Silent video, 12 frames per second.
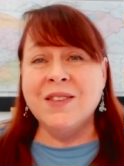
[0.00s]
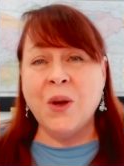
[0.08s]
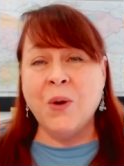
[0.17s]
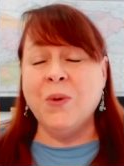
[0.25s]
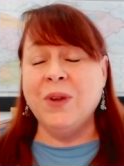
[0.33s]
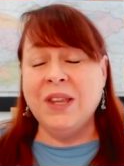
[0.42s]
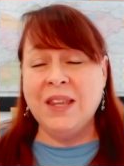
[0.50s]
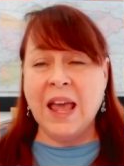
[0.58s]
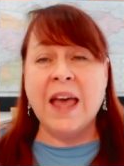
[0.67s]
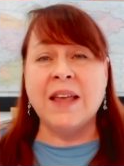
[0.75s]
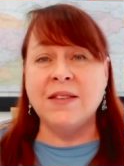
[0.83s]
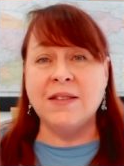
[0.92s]
So
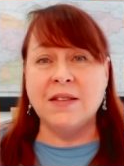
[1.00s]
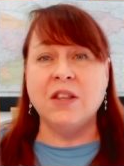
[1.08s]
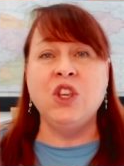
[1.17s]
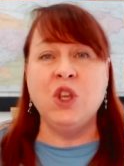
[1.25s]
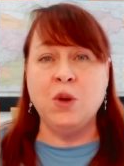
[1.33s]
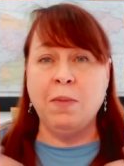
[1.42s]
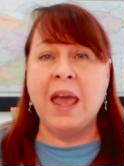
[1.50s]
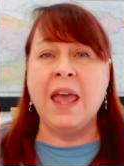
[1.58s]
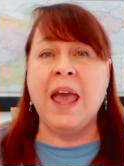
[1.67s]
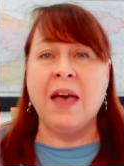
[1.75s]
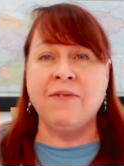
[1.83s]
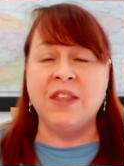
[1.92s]
yes, you
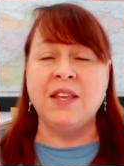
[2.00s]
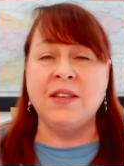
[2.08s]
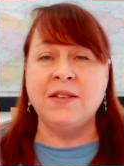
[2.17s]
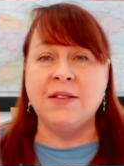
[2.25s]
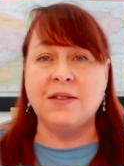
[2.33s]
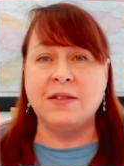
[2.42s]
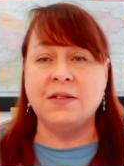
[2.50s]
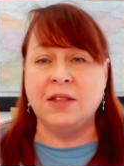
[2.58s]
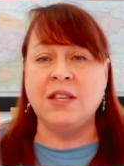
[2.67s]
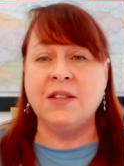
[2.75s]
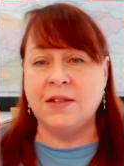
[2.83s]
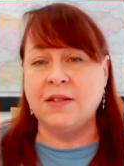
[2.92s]
may have these
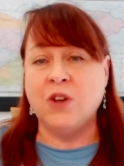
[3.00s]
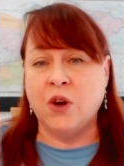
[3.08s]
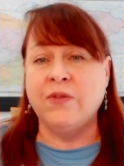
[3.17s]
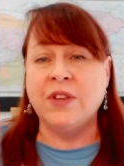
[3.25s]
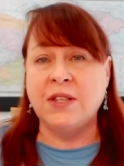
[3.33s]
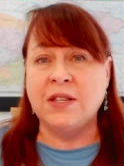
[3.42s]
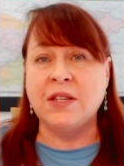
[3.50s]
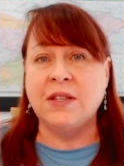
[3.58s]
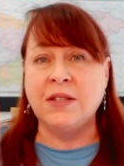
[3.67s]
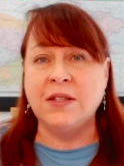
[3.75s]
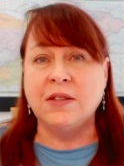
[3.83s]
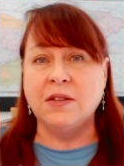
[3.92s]
these
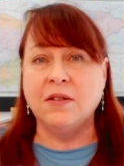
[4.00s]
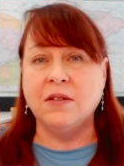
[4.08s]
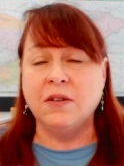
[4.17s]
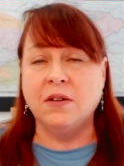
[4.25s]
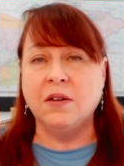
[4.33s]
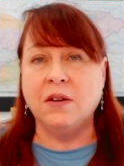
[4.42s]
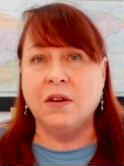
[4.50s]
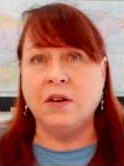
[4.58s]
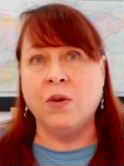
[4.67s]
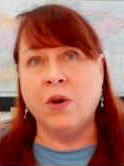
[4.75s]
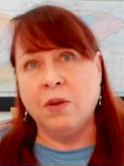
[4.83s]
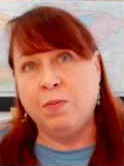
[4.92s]
services
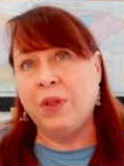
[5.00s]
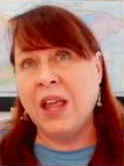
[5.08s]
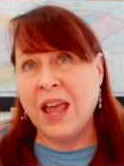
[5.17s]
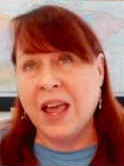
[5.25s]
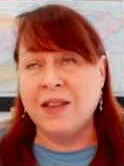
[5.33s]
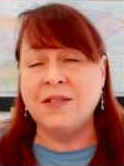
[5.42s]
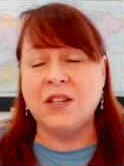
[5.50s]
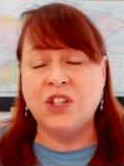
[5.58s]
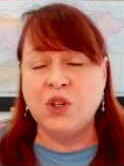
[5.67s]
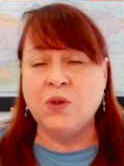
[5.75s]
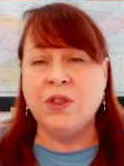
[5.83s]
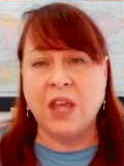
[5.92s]
or plans
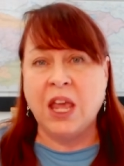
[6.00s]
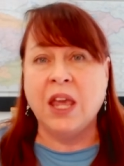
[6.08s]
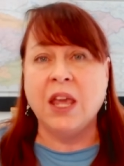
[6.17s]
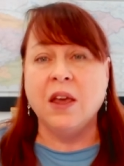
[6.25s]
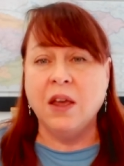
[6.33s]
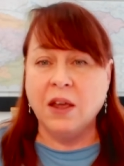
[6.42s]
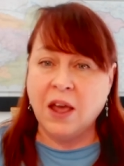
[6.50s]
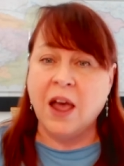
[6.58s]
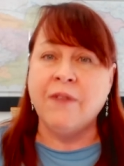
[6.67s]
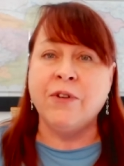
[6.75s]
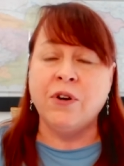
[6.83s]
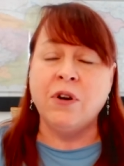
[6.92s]
that you think
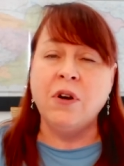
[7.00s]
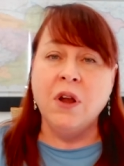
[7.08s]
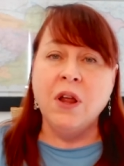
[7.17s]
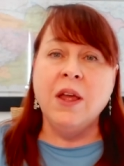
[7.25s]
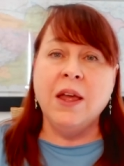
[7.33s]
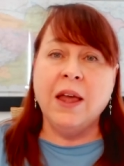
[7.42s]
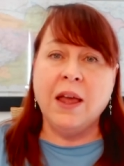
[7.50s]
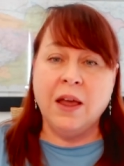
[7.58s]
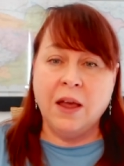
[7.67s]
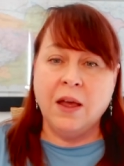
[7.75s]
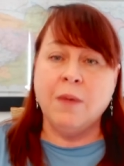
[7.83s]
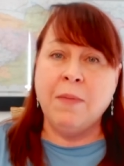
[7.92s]
cover
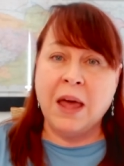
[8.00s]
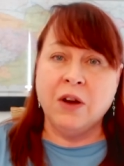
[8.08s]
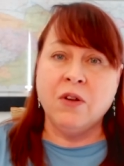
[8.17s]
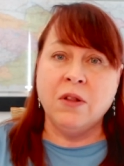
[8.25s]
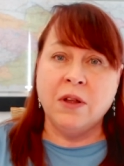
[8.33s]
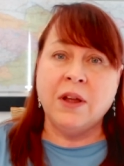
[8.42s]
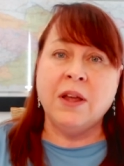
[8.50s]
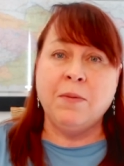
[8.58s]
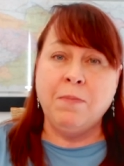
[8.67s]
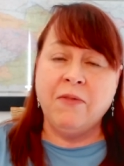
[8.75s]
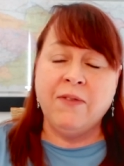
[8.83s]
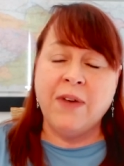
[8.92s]
a medical
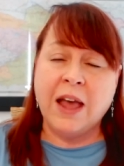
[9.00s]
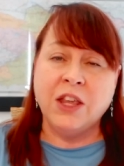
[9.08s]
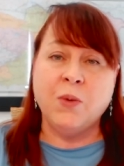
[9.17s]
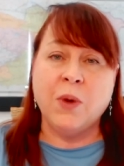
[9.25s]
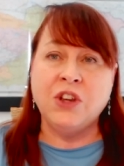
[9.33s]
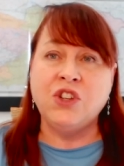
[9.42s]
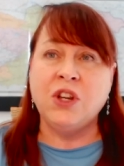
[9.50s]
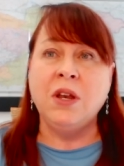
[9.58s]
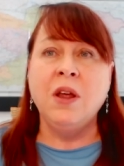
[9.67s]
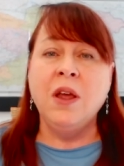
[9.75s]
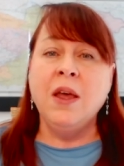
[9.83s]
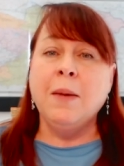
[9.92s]

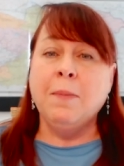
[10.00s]
evacuation,